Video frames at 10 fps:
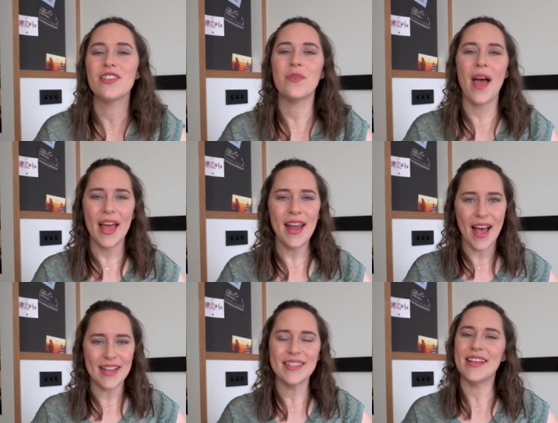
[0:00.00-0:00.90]
So
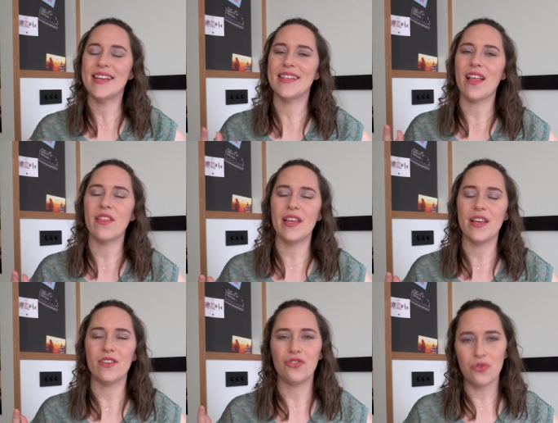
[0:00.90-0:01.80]
NS is
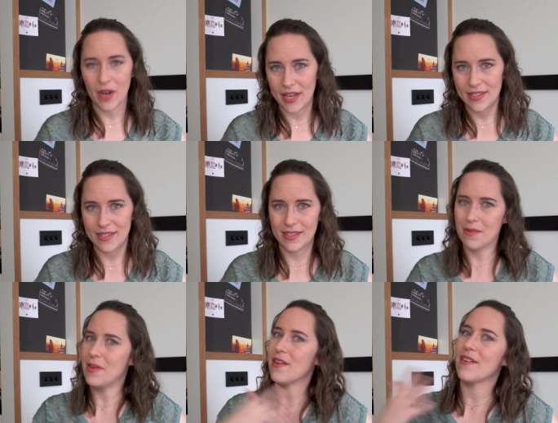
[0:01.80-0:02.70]
the train
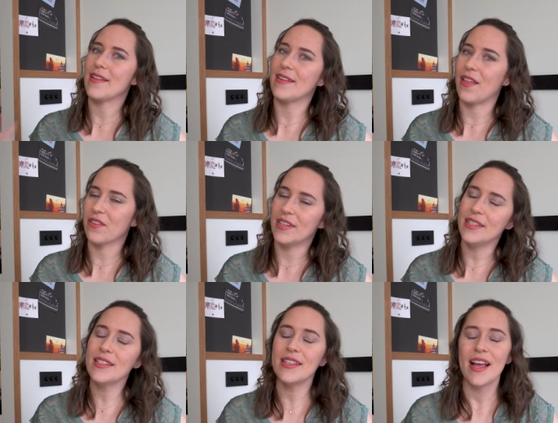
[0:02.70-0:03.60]
system here in the
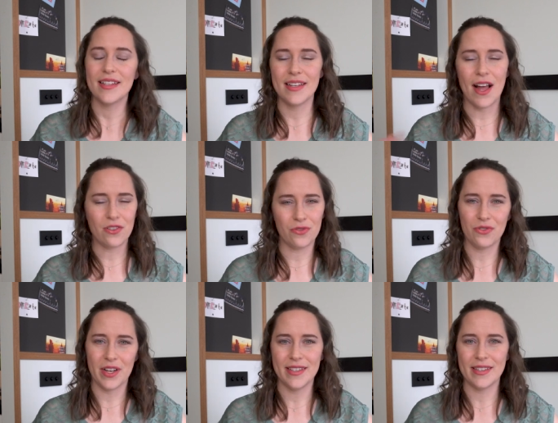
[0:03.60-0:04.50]
Netherlands. It's a national
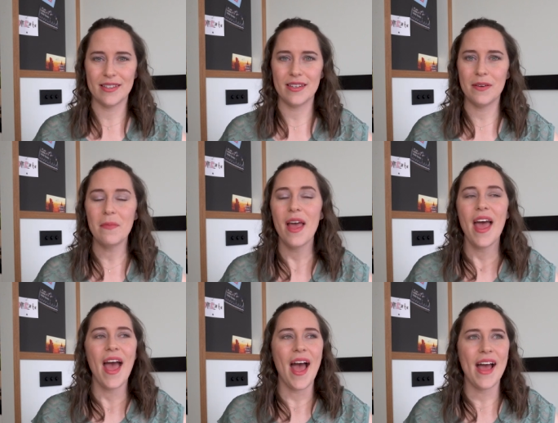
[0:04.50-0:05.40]
train system.
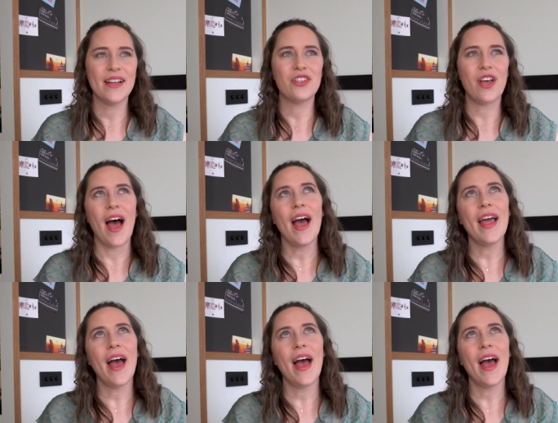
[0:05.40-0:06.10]
And I